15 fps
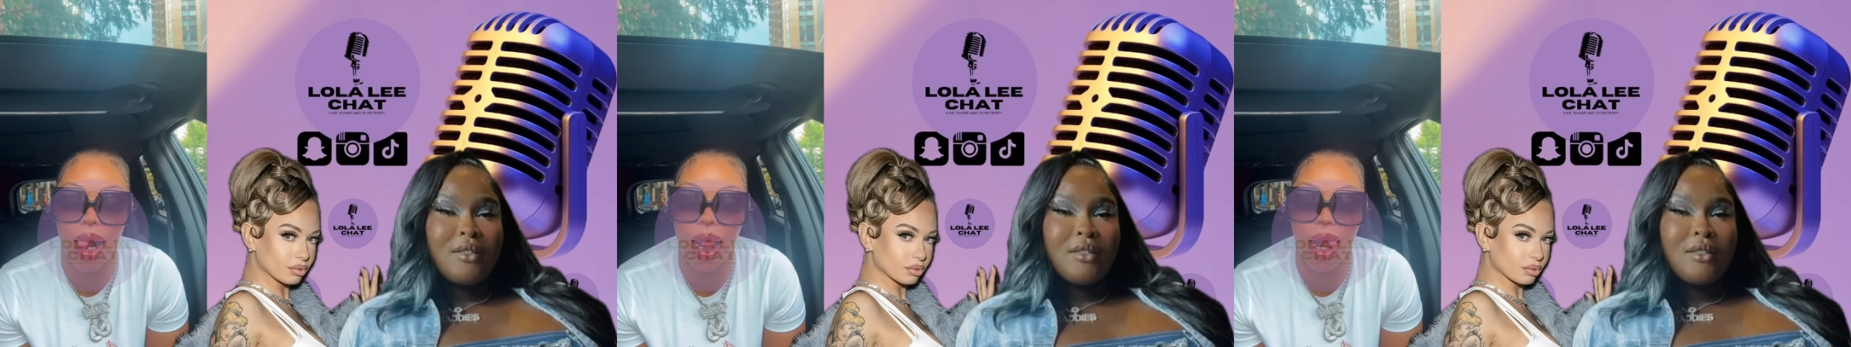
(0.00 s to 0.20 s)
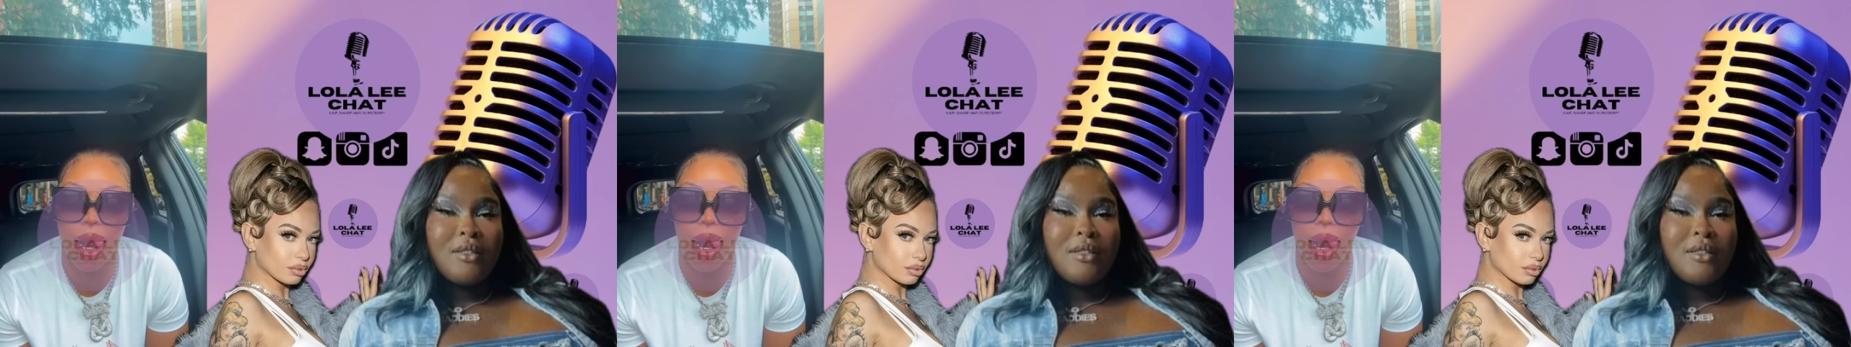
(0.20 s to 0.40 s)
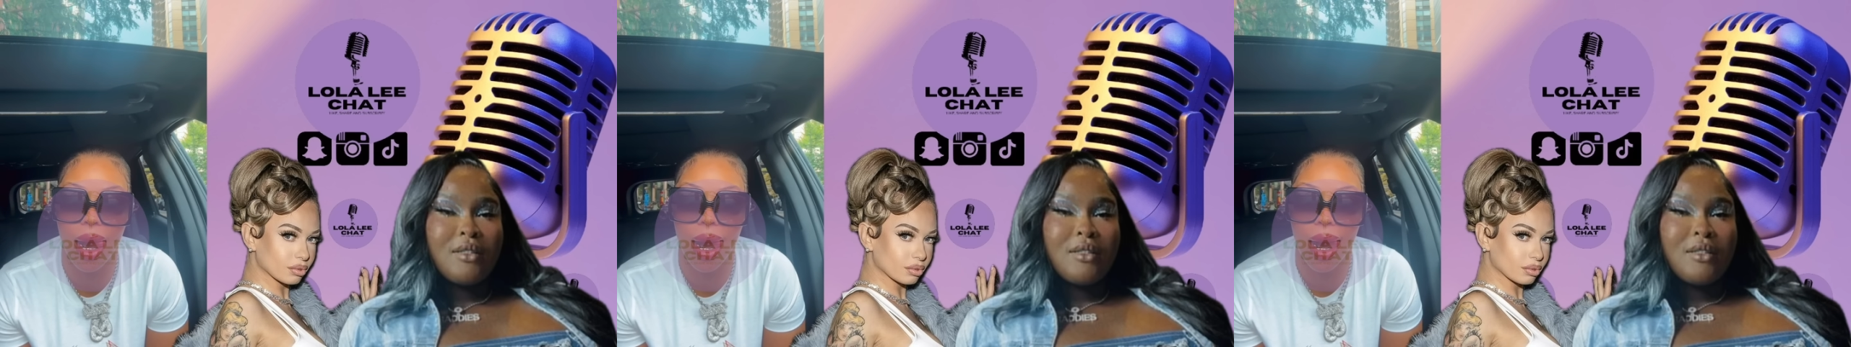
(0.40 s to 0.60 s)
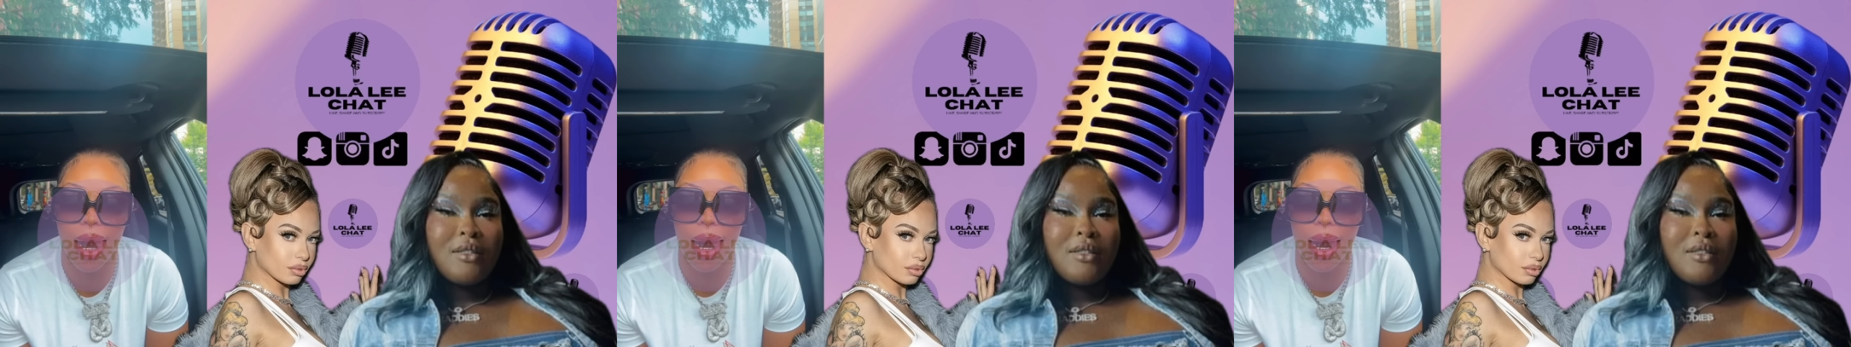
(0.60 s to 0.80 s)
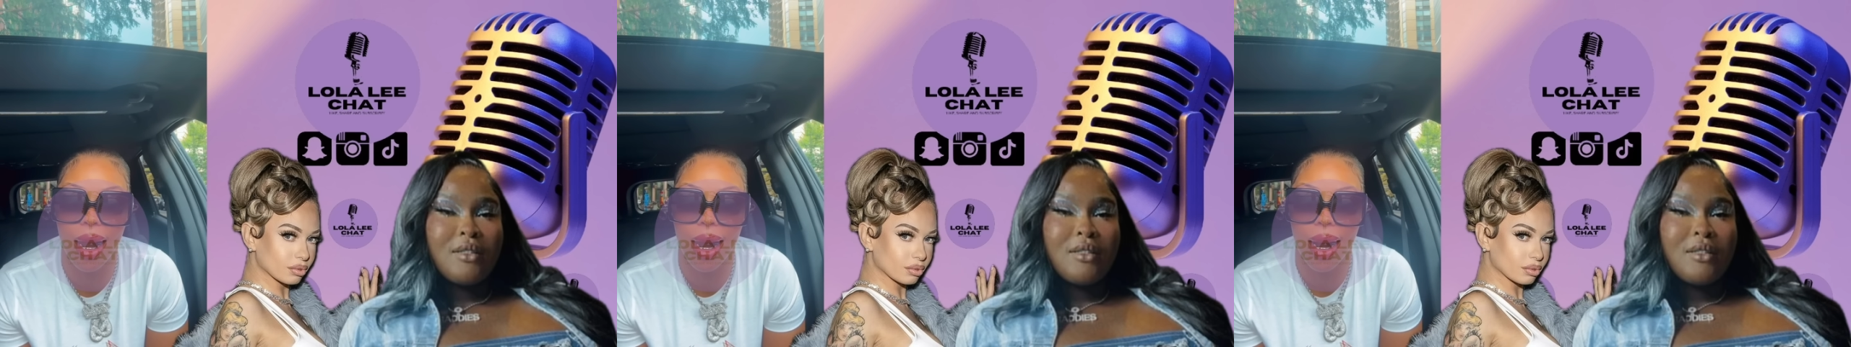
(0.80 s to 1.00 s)

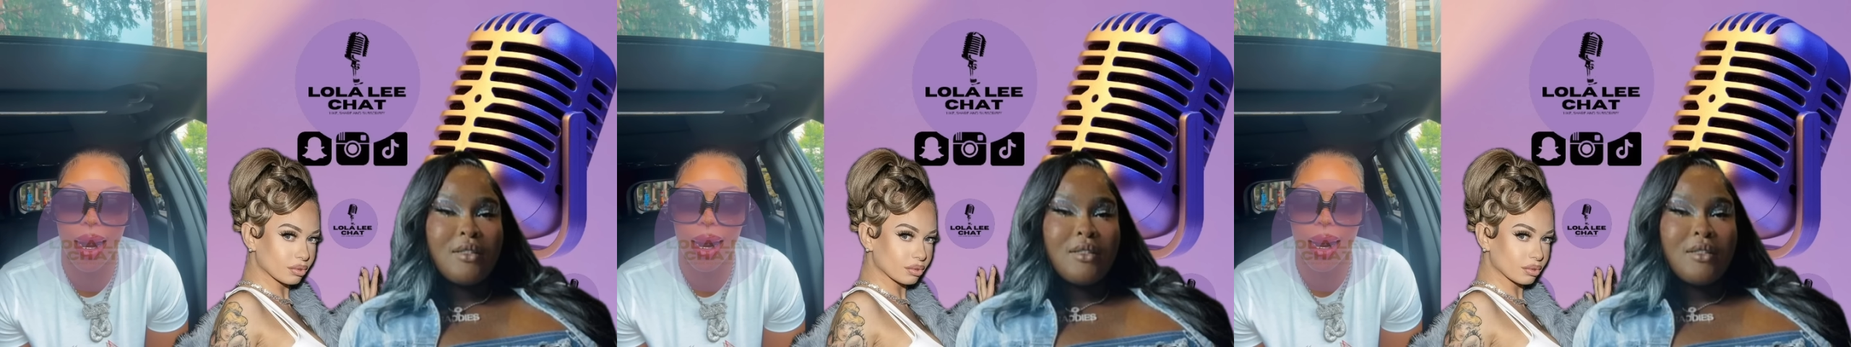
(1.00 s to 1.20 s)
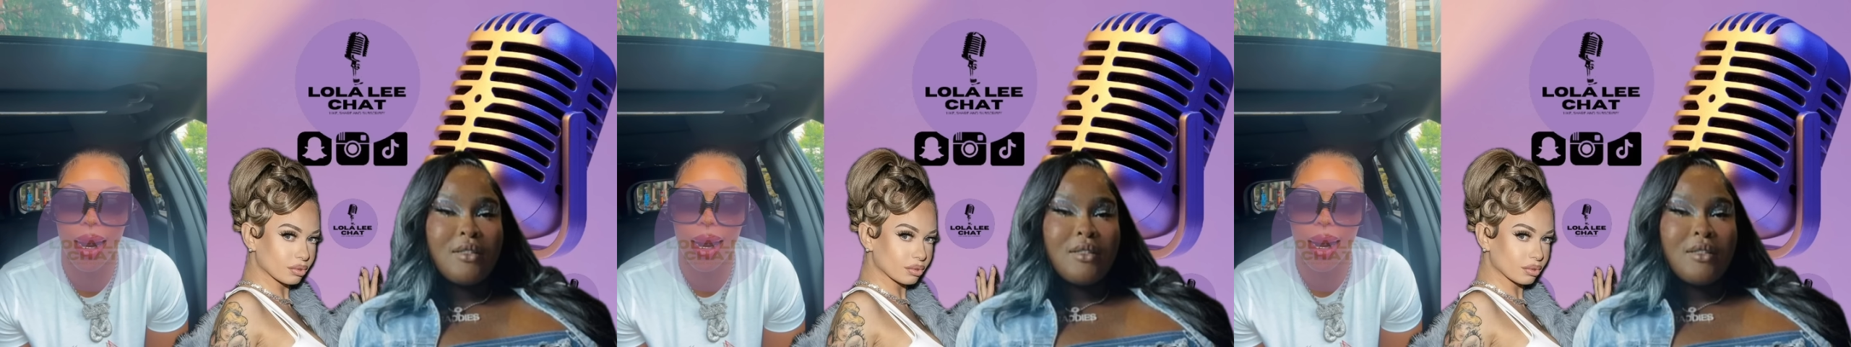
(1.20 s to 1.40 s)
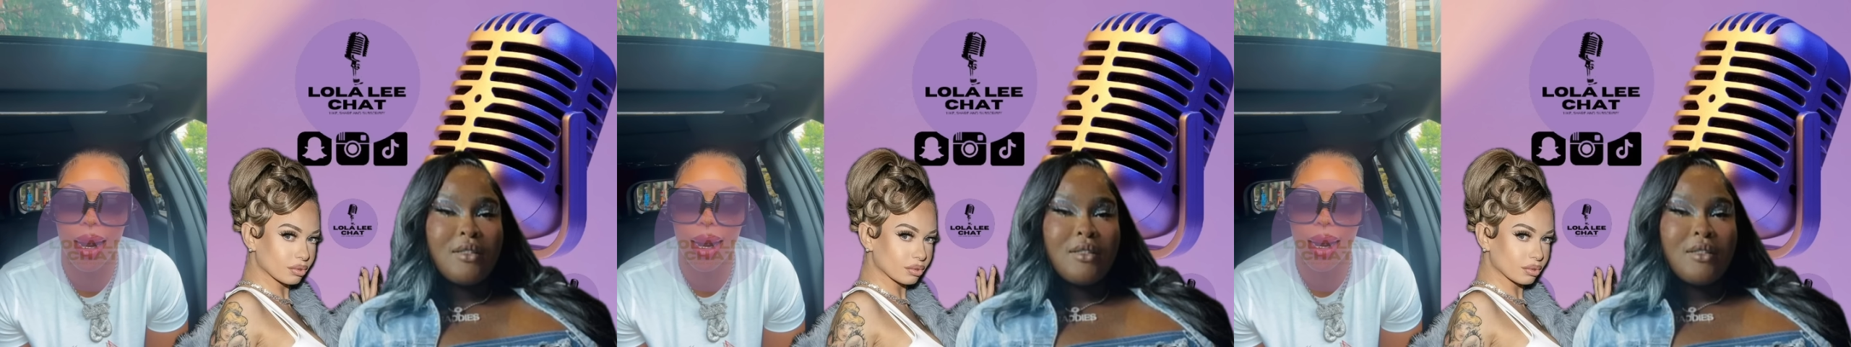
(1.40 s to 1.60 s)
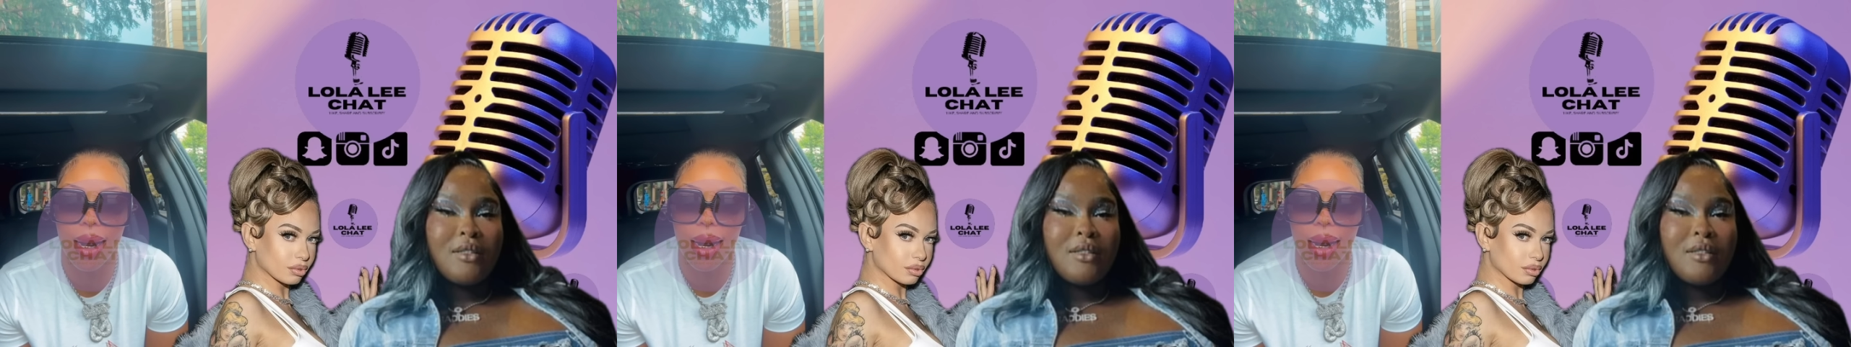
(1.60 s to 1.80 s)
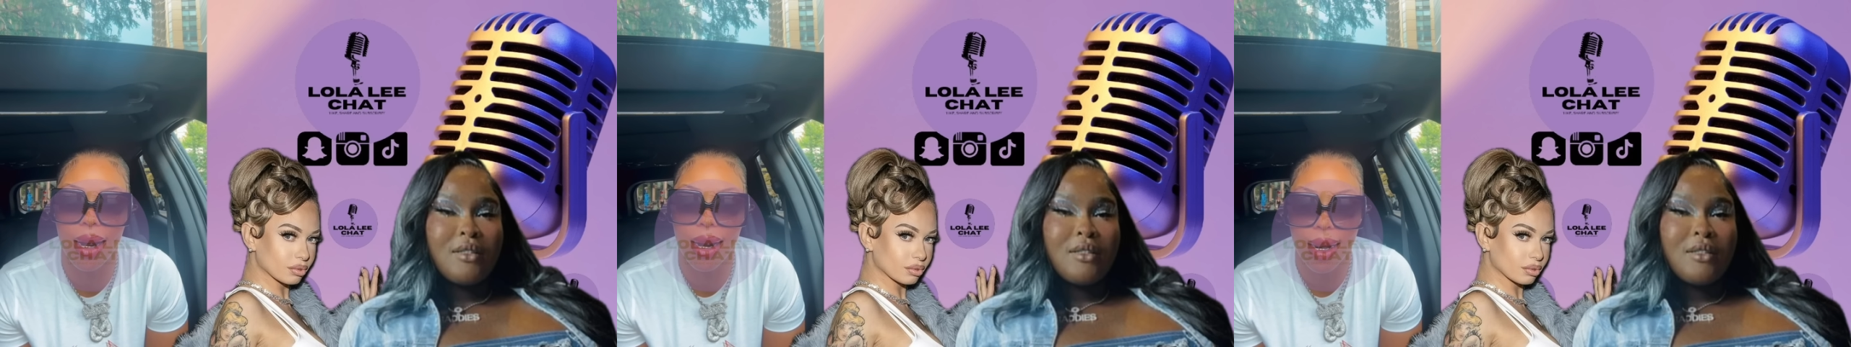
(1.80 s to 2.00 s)

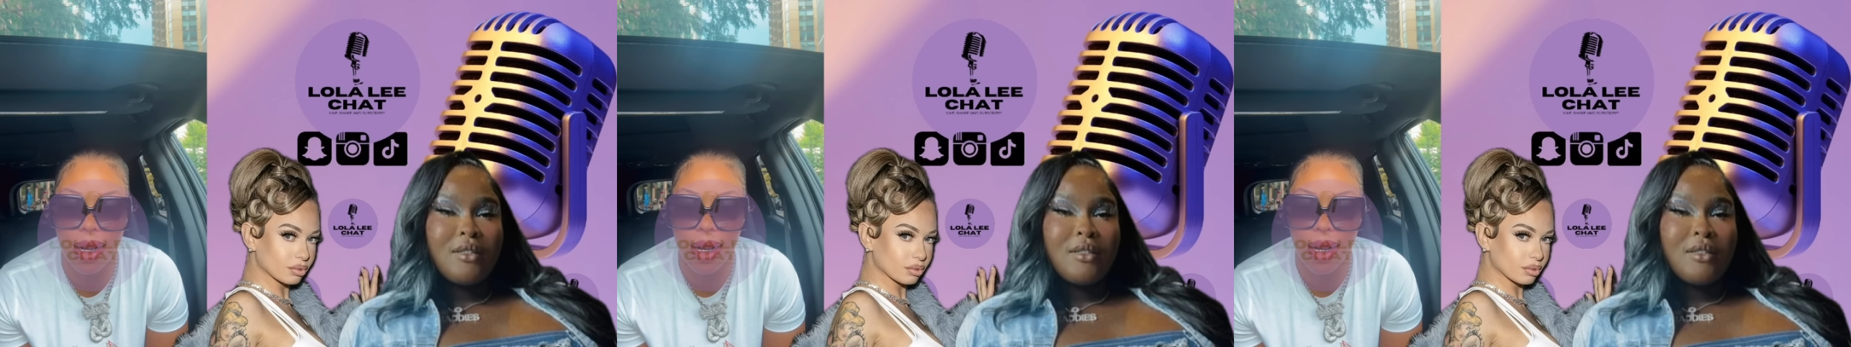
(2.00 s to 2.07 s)
Nothing is said.